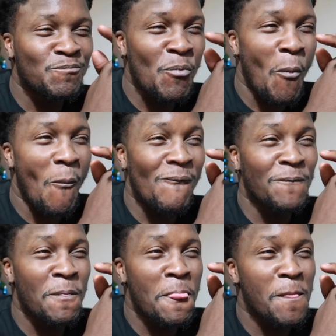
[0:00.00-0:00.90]
Is it the
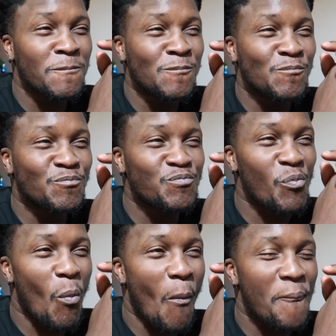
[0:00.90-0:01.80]
ketchup, Heinz?
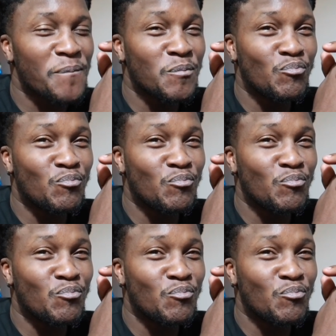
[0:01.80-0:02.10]
Good time.